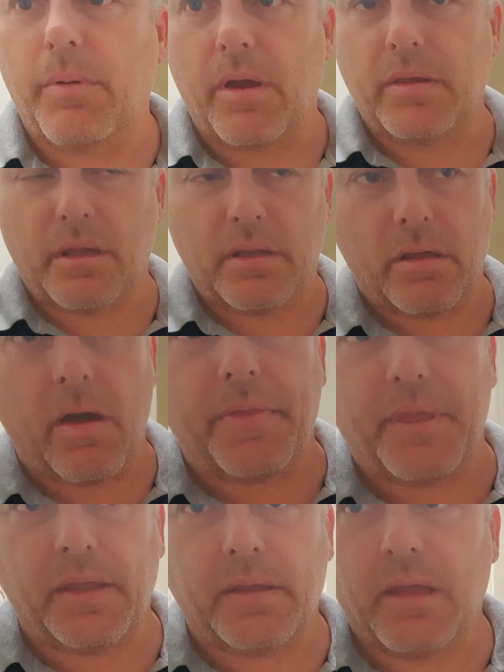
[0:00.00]
process. I
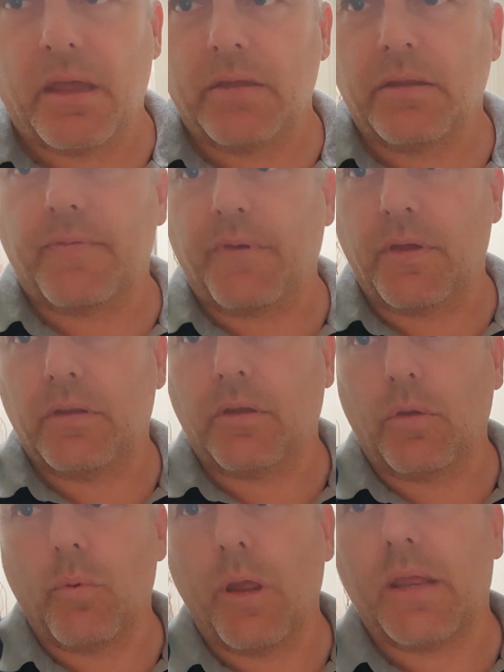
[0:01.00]
think the first
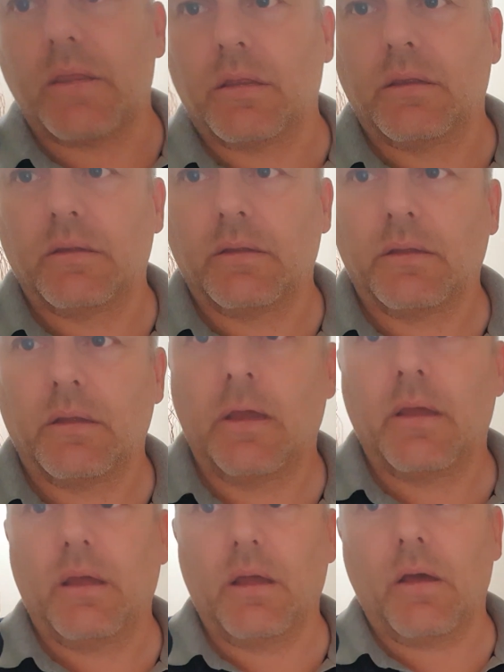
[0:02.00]
2 weeks
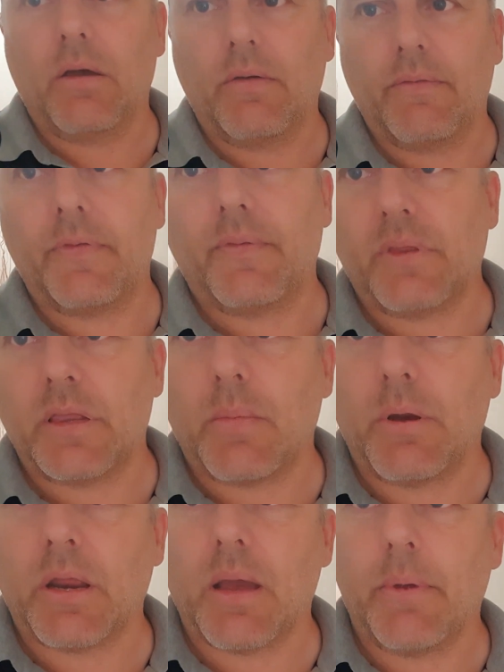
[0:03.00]
of
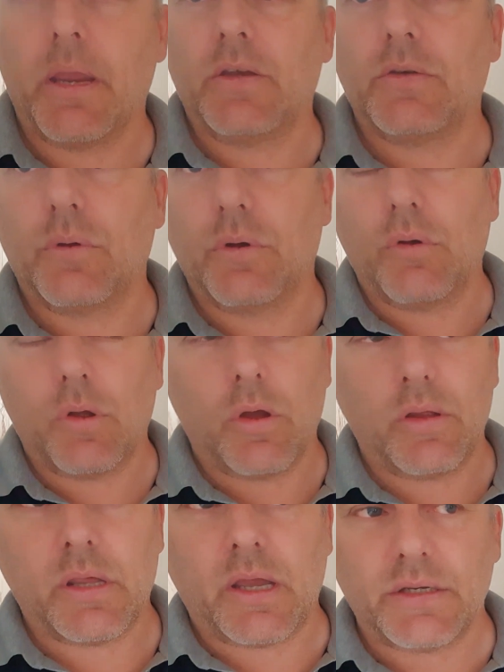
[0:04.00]
someone coming into an
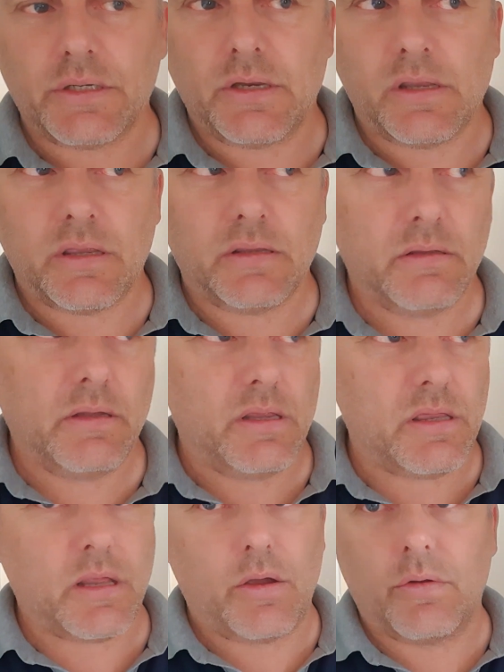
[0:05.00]
organization is
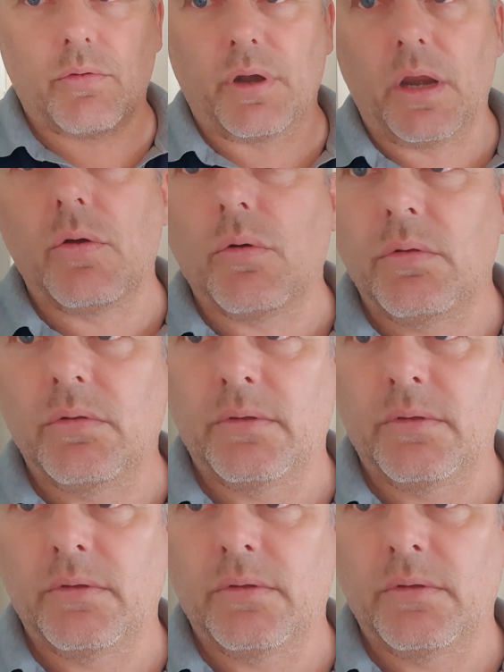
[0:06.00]
so critical.